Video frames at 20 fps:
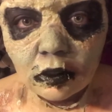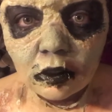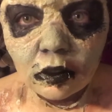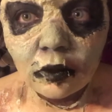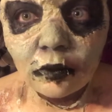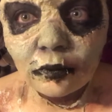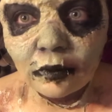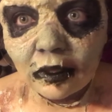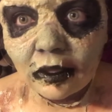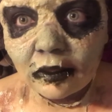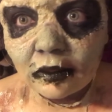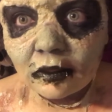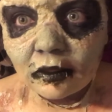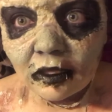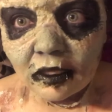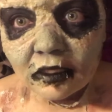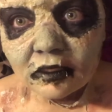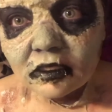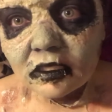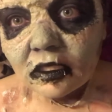Okay, the
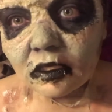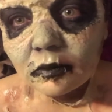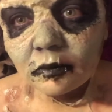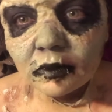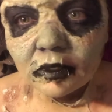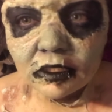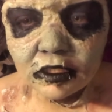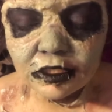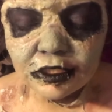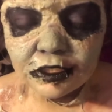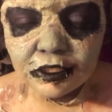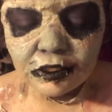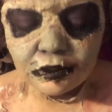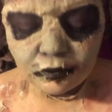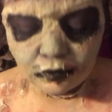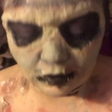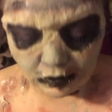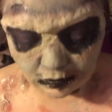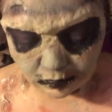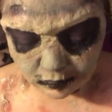last thing I'm going to
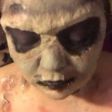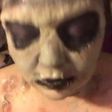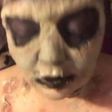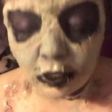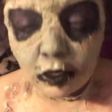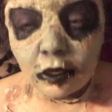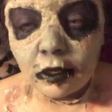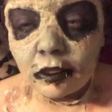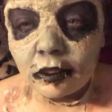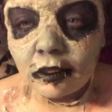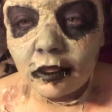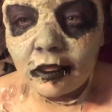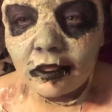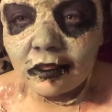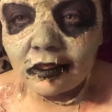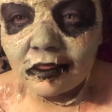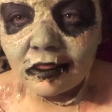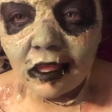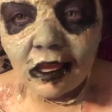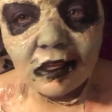do, and I'm sorry,
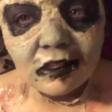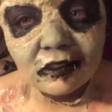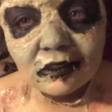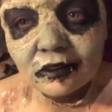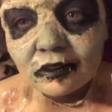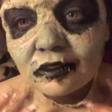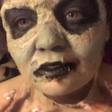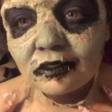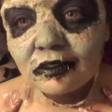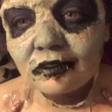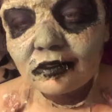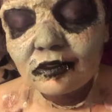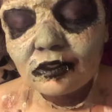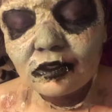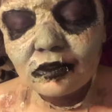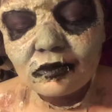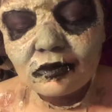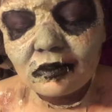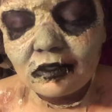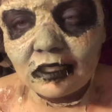like, that
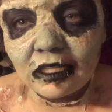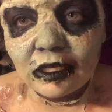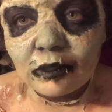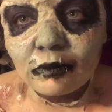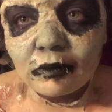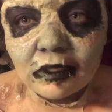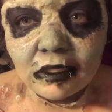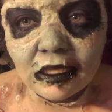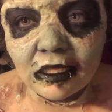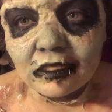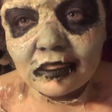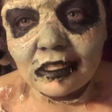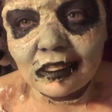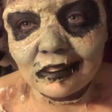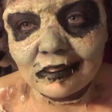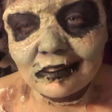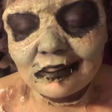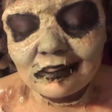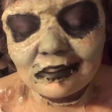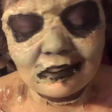liquid
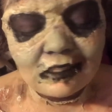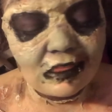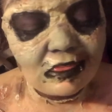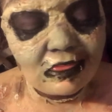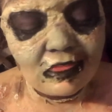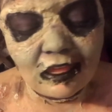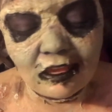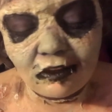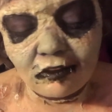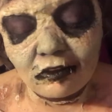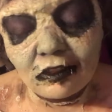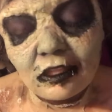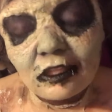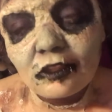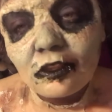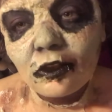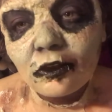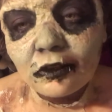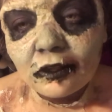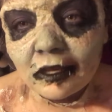latex thing really
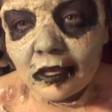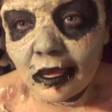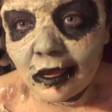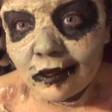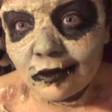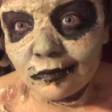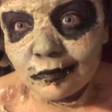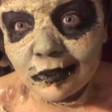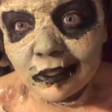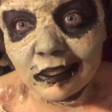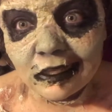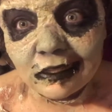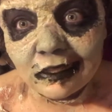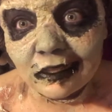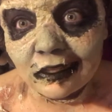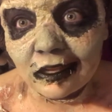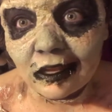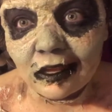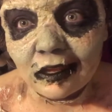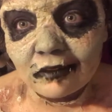took it out of me.
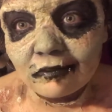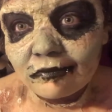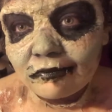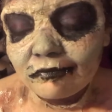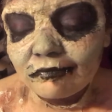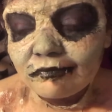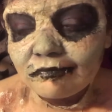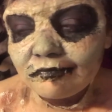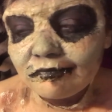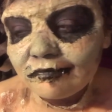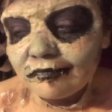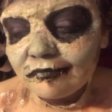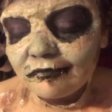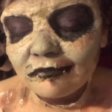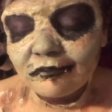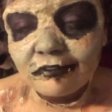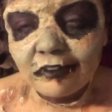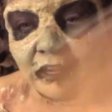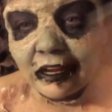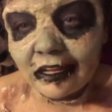Like, I've
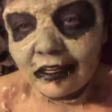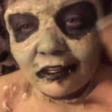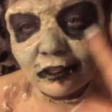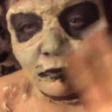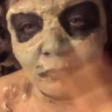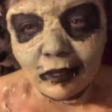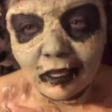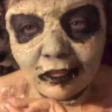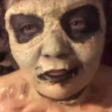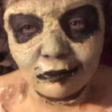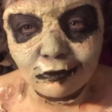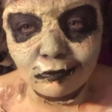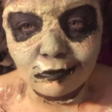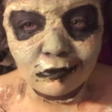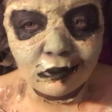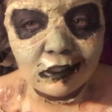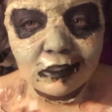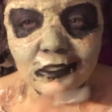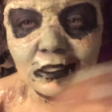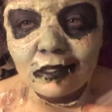ran to the bathroom
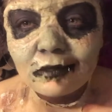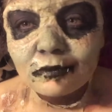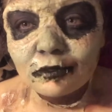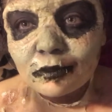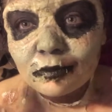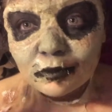3 times.